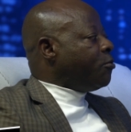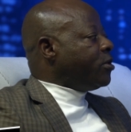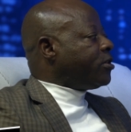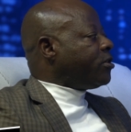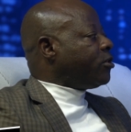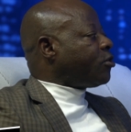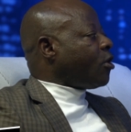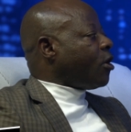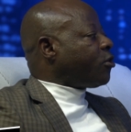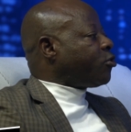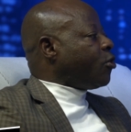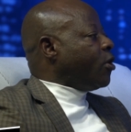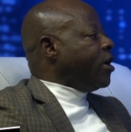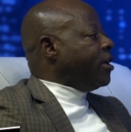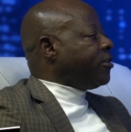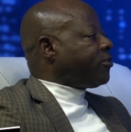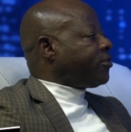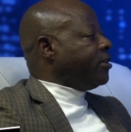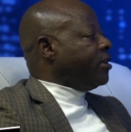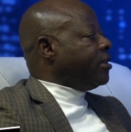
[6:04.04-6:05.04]
Which is also
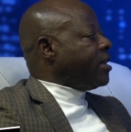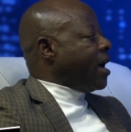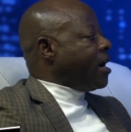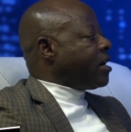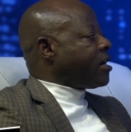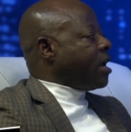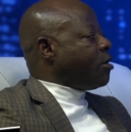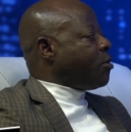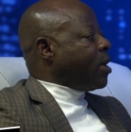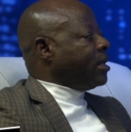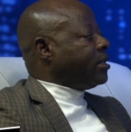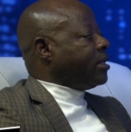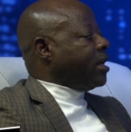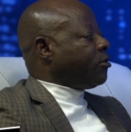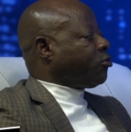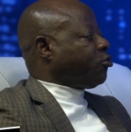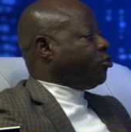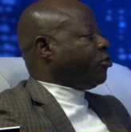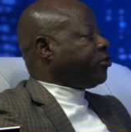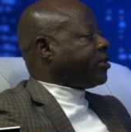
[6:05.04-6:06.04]
a sin, that gradual
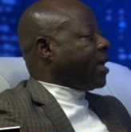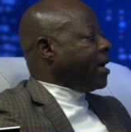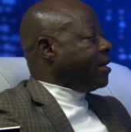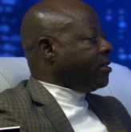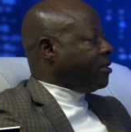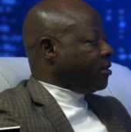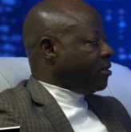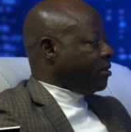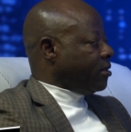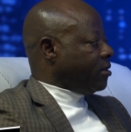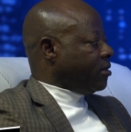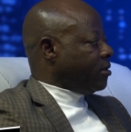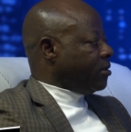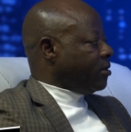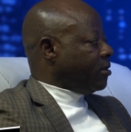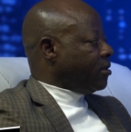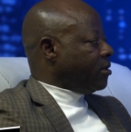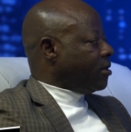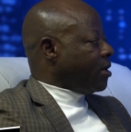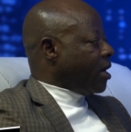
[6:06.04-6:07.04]
death, suicide.
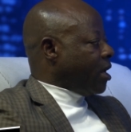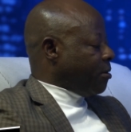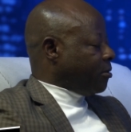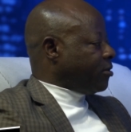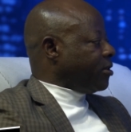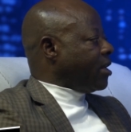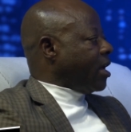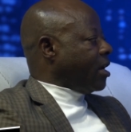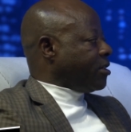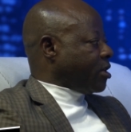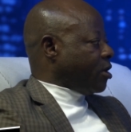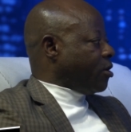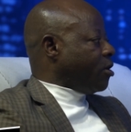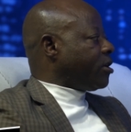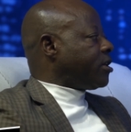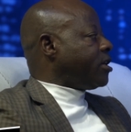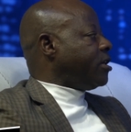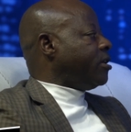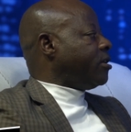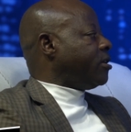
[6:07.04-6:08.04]
Okay. And I said, I shall
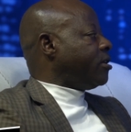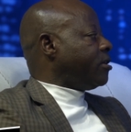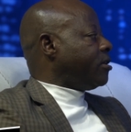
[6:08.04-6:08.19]
not kill.